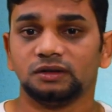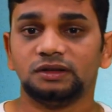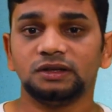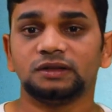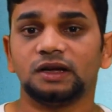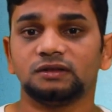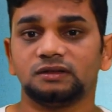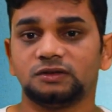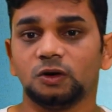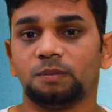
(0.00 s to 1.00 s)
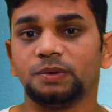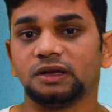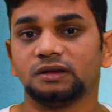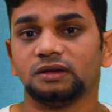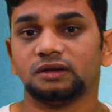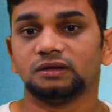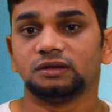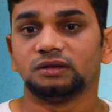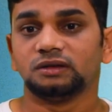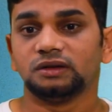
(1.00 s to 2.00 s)
These are stopping
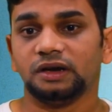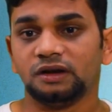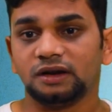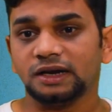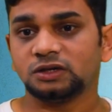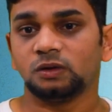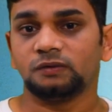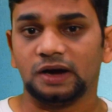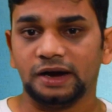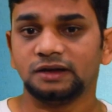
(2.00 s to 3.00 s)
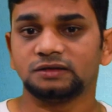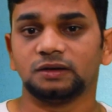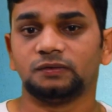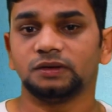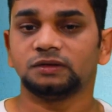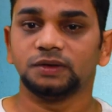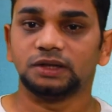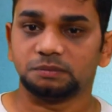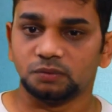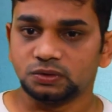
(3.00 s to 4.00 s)
interaction of iron surface with
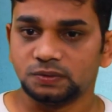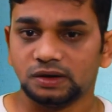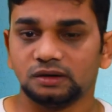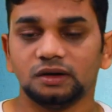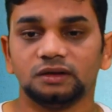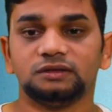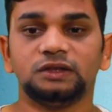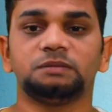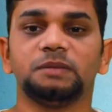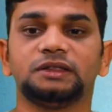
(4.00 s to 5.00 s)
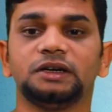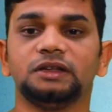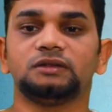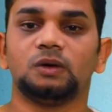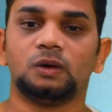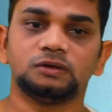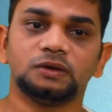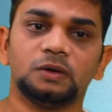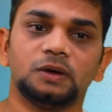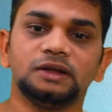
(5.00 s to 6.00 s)
atmosphere. This method is
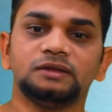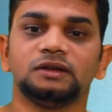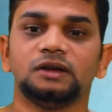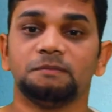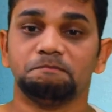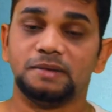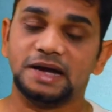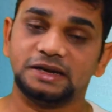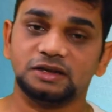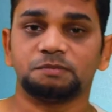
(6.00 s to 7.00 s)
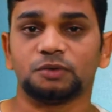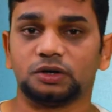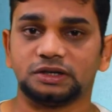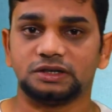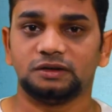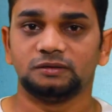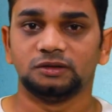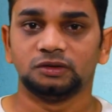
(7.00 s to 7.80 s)
also known as barrier protection.